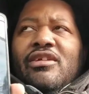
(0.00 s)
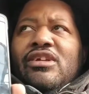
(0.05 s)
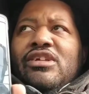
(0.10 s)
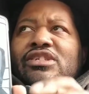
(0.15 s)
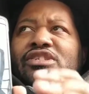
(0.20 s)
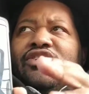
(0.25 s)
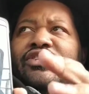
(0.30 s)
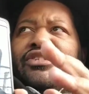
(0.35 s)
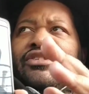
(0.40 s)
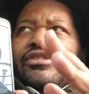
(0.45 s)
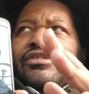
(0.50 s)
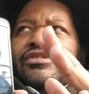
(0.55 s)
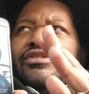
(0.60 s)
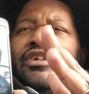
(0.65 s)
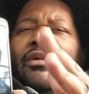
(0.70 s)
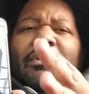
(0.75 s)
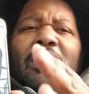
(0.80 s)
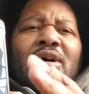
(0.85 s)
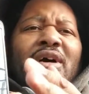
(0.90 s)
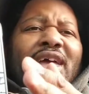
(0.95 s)

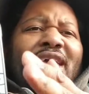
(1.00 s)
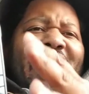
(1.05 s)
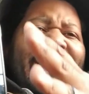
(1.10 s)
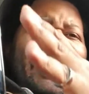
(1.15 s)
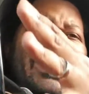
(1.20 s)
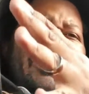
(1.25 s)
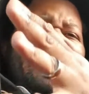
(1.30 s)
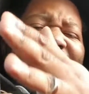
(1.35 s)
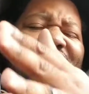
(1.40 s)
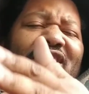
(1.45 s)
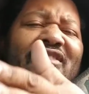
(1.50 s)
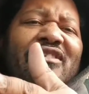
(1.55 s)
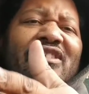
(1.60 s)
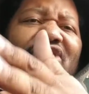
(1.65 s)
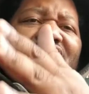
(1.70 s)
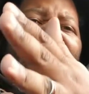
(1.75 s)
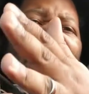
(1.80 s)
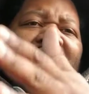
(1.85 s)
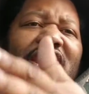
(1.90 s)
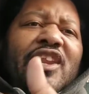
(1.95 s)
somehow a very
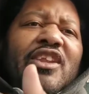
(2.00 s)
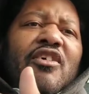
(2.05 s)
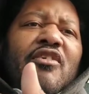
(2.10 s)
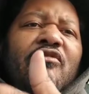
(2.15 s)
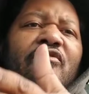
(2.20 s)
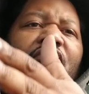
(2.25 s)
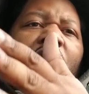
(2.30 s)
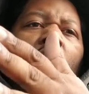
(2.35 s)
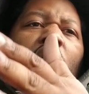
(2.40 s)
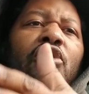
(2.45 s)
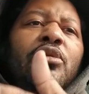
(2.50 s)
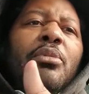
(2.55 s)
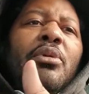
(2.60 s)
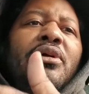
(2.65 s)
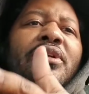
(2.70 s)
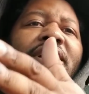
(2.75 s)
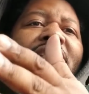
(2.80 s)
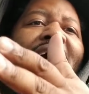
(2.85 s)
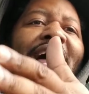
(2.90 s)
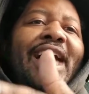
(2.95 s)
thin foldable
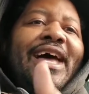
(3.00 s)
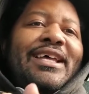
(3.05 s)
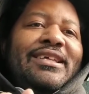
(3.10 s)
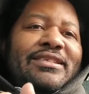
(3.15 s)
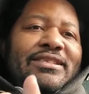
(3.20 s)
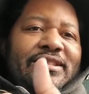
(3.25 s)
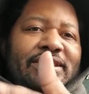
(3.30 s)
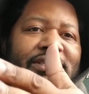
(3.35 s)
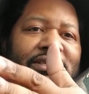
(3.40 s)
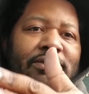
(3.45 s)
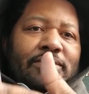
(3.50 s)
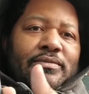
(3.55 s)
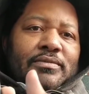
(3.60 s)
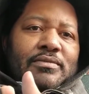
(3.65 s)
glass